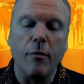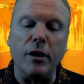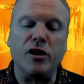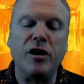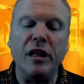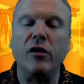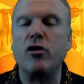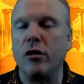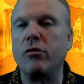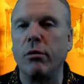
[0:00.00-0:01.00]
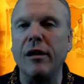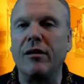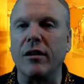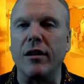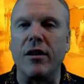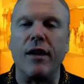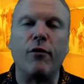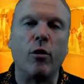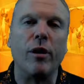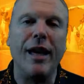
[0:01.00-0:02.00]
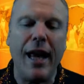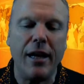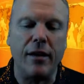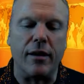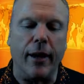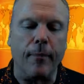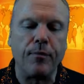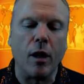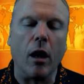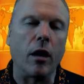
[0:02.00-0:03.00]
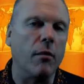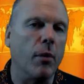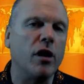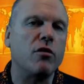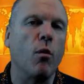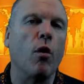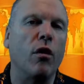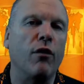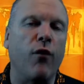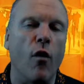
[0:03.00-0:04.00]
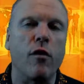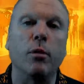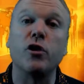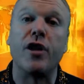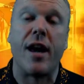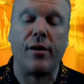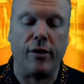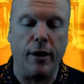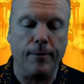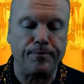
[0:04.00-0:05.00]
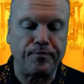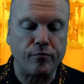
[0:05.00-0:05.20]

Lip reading: but just recently they've created them on a much more affordable chassis.